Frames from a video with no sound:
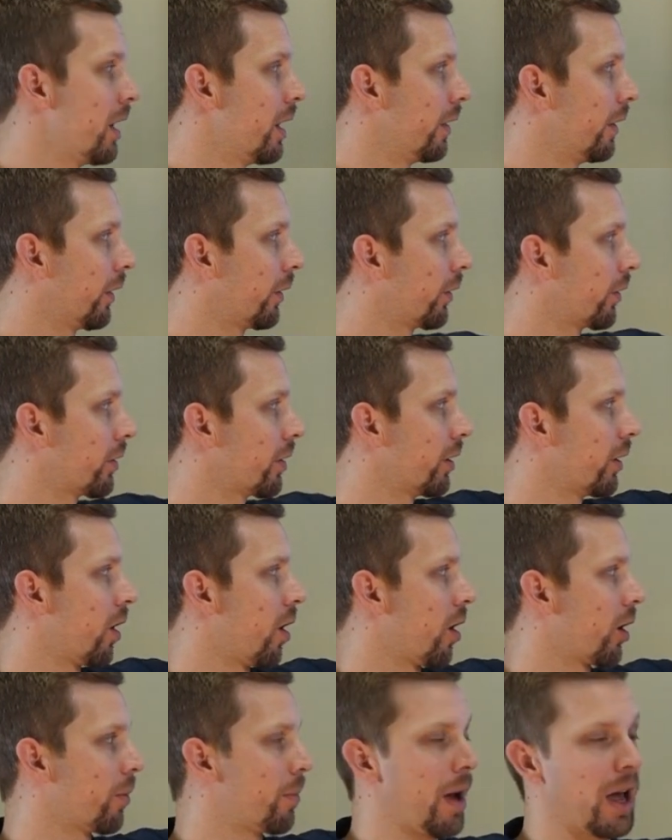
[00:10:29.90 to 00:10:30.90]
this is going to
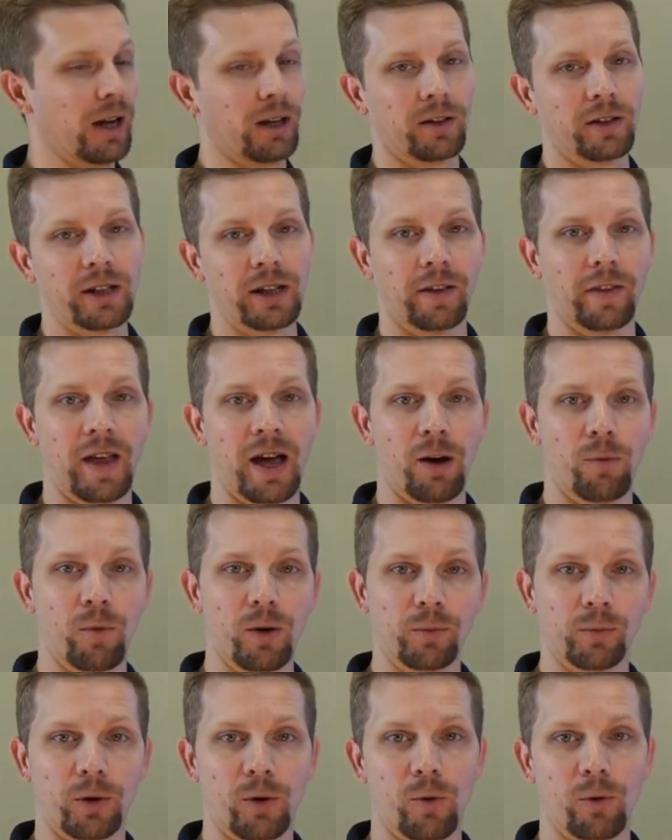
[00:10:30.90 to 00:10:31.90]
automatically allow
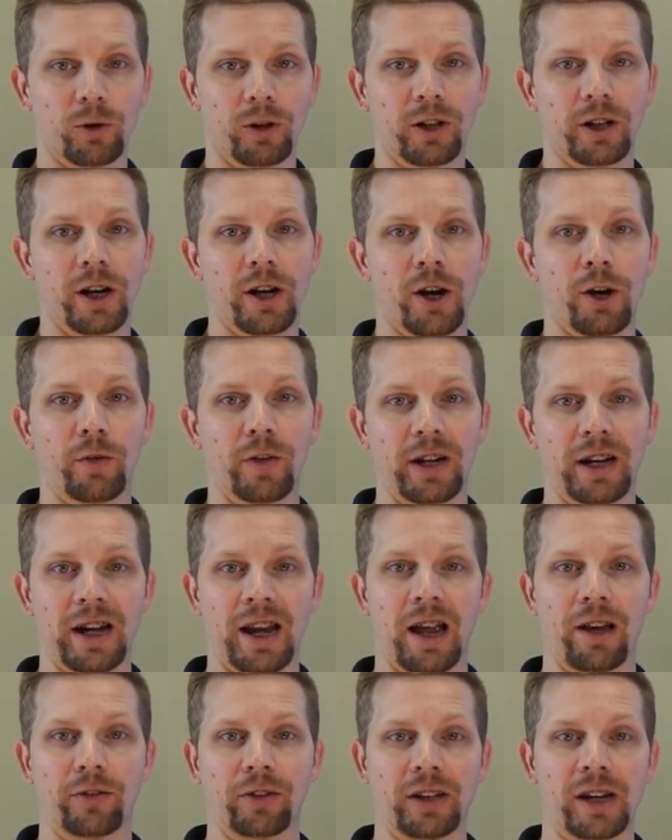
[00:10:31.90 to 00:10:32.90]
one recorder to know that it
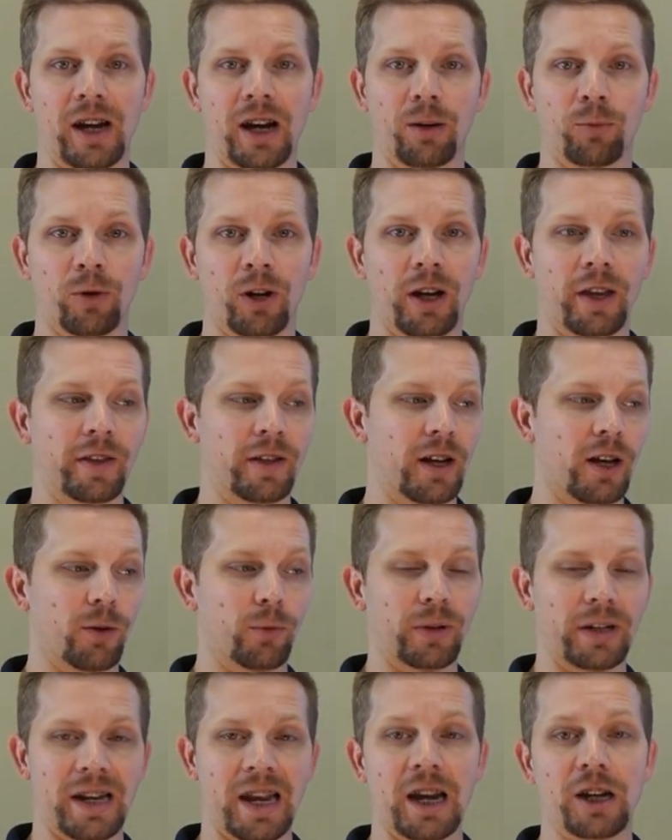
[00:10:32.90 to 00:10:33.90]
has a camera and the other
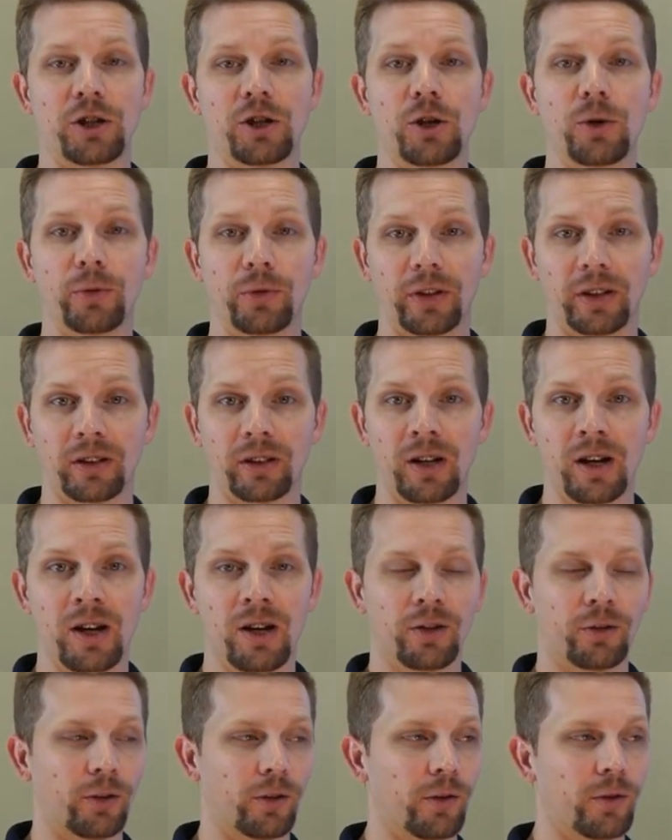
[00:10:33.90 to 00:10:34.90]
one can't use it.
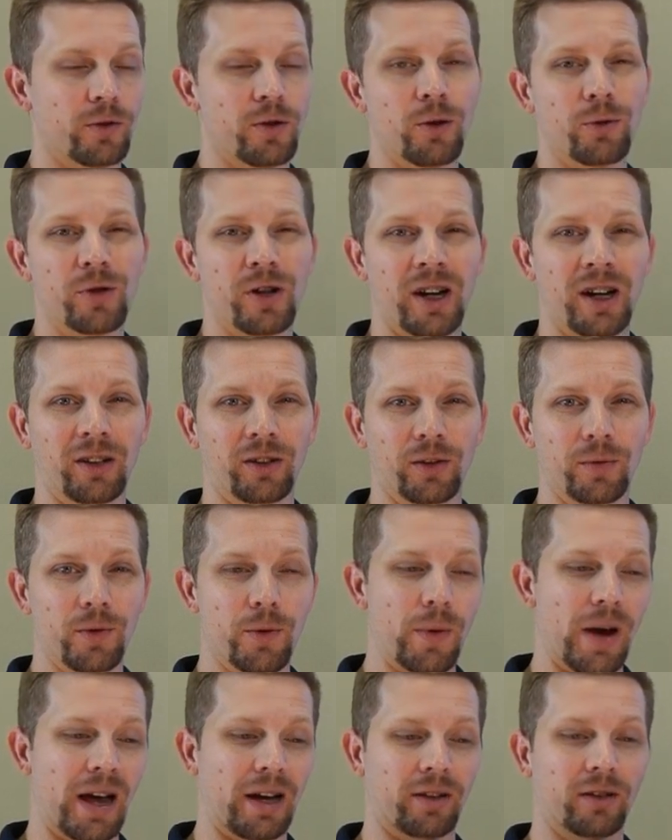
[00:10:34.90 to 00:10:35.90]
So there's no chance of
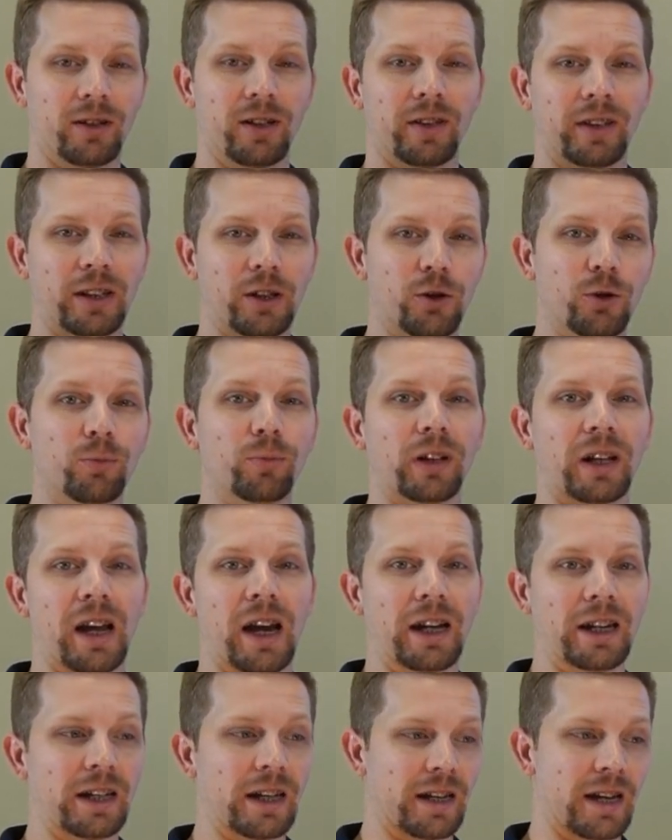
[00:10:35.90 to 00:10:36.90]
you accidentally
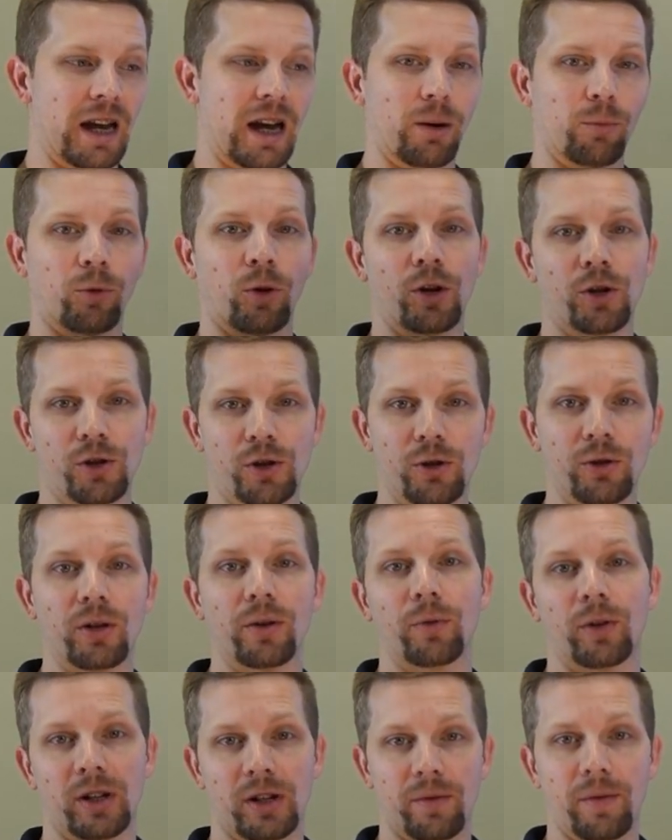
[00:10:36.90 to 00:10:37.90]
duplicating a camera on 2
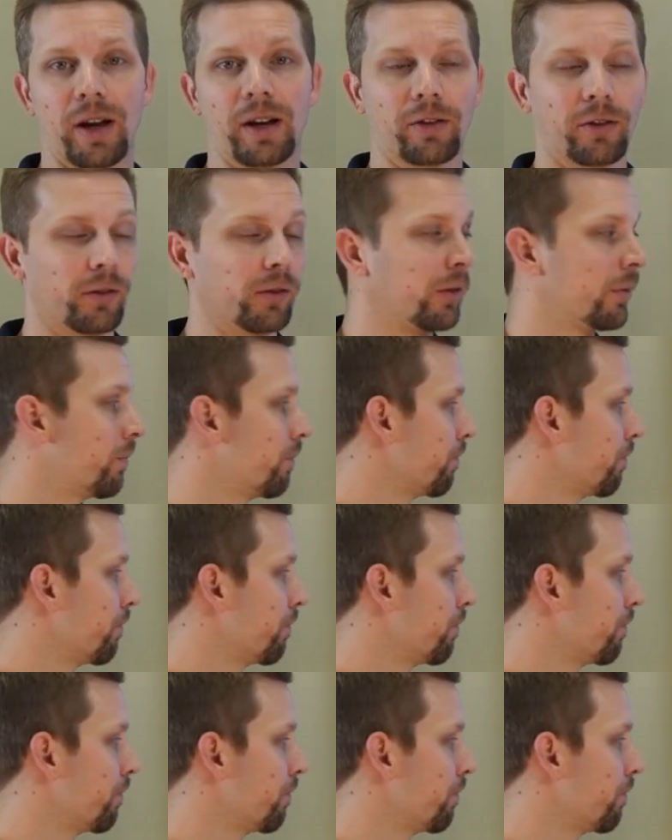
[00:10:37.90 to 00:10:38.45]
different devices.